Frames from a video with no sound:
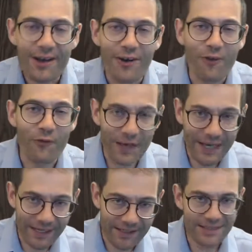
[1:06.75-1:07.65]
of
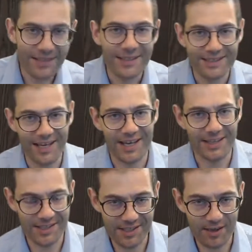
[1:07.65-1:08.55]
links to
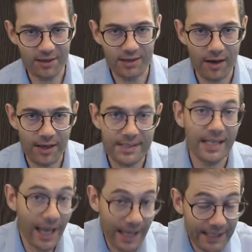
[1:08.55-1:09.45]
other style guides
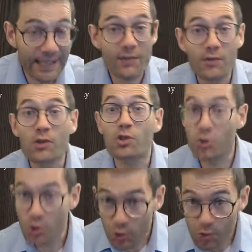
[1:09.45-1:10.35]
and even to
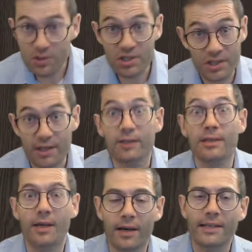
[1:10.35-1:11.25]
short style
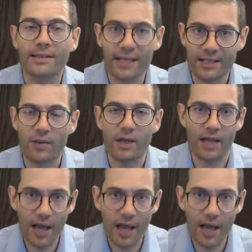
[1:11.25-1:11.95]
guides as well.